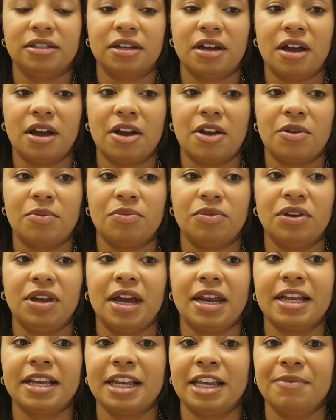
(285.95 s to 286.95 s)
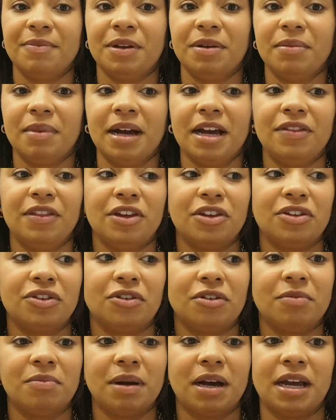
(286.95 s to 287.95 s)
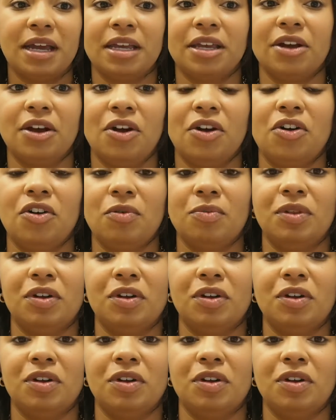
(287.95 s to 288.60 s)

Um, you got to keep in mind that you're buying a home,